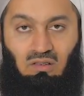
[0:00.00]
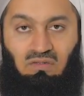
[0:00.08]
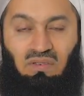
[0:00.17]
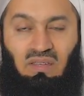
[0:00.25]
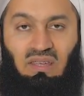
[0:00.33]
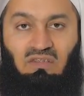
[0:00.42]

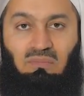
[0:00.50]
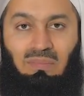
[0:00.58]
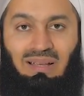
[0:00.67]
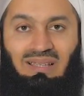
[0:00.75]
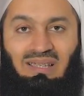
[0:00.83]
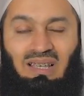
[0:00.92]
forgive
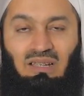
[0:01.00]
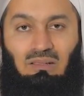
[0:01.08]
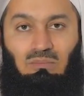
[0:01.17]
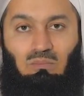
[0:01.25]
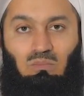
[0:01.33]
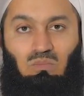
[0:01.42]
my
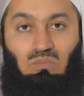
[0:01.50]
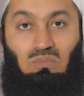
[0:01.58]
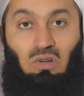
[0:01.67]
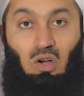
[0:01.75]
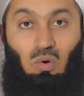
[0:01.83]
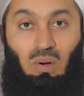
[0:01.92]
sin.
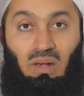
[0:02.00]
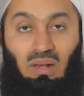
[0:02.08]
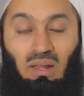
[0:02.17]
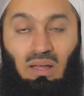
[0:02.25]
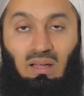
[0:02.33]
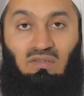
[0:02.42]
Oh
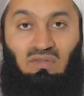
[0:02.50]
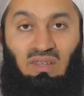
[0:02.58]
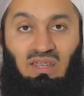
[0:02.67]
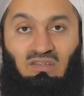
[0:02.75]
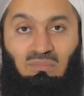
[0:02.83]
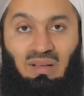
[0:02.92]
Allah,
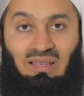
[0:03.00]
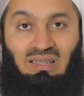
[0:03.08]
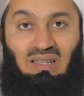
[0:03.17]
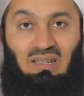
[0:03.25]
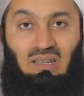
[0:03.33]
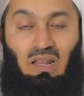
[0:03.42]
forgive my
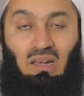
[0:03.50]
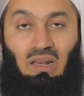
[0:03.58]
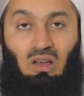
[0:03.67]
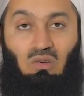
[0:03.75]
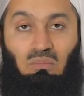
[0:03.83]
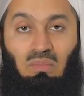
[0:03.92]
sin.
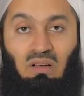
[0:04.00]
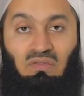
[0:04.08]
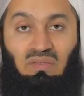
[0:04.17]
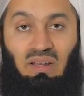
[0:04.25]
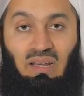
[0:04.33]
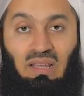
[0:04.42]
Allahumma
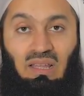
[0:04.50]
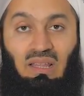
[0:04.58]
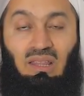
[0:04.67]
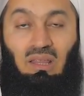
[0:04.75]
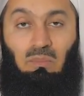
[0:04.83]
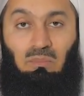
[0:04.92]
ghfir li
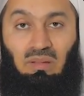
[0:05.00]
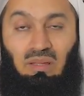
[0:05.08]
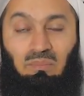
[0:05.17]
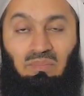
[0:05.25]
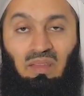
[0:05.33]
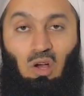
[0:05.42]

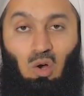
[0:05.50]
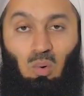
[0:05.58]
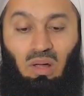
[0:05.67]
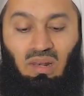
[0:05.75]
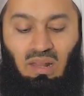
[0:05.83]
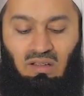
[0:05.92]
dhambi.
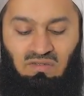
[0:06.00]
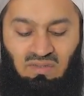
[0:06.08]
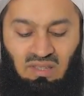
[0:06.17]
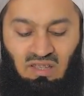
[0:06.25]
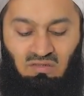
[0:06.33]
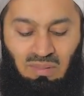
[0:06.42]
Oh Allah,
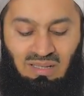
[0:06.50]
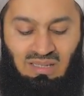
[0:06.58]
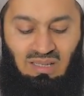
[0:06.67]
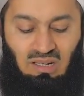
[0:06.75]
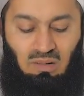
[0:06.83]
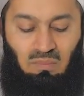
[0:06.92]
forgive my
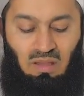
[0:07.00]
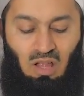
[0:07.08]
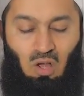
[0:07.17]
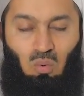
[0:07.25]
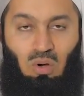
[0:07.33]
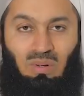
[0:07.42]
sin.
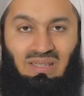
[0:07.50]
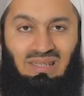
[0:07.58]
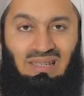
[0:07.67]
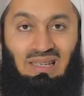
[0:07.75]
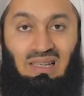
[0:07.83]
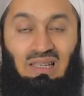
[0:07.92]
Wa
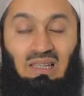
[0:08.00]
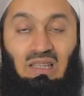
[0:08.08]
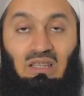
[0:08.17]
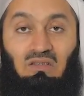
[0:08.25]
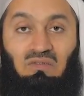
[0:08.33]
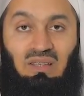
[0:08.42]
wassi'
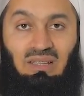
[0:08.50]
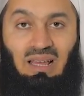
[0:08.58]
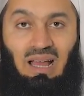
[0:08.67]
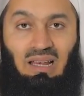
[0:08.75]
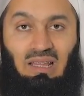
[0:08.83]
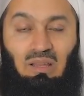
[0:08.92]
li fi
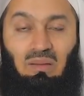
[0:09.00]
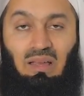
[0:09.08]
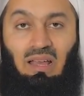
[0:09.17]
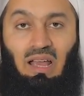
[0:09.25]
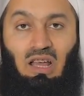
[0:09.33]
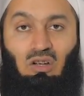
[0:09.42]
dari.
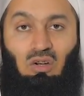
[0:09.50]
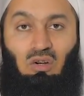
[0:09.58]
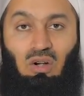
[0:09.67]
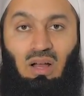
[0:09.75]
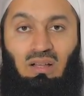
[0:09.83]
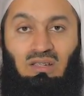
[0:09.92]
And
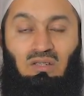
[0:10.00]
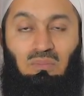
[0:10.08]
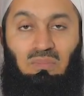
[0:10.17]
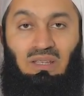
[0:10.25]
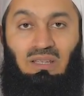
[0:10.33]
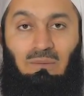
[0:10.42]
grant
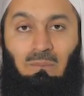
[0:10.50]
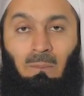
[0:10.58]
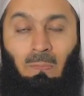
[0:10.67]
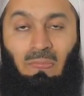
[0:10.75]
me